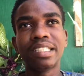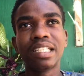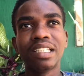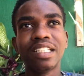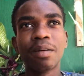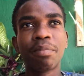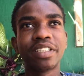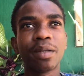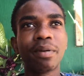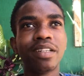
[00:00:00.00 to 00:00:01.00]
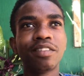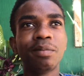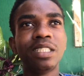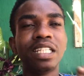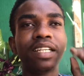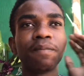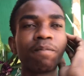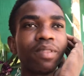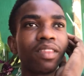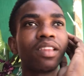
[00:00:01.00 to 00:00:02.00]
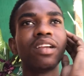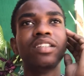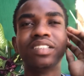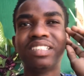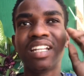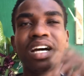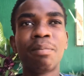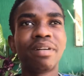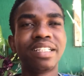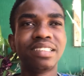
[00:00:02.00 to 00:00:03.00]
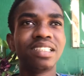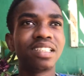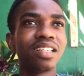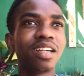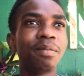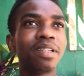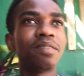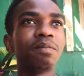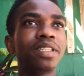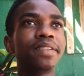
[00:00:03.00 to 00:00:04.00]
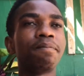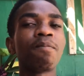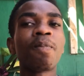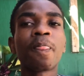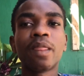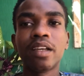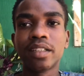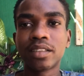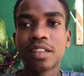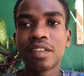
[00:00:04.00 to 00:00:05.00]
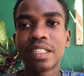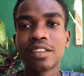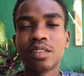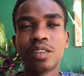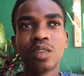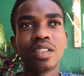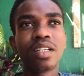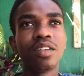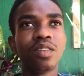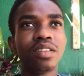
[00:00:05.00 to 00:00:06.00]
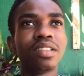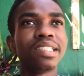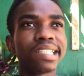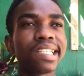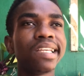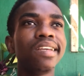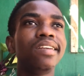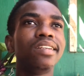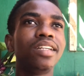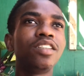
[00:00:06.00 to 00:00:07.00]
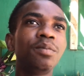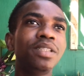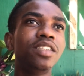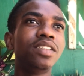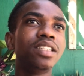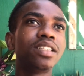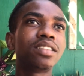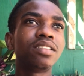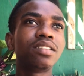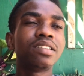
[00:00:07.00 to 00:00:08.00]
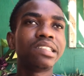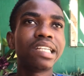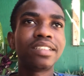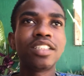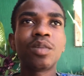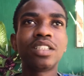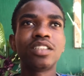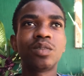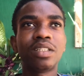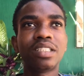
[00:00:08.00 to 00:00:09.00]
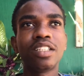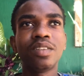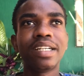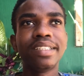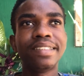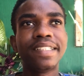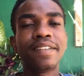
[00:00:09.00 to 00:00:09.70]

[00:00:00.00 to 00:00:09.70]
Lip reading: Cause like that's a pressure point for me, like just not pass that time, man. But yeah, so if you guys could do that, it's gonna be good. Yeah, so that's it. What I just want to tell you guys here.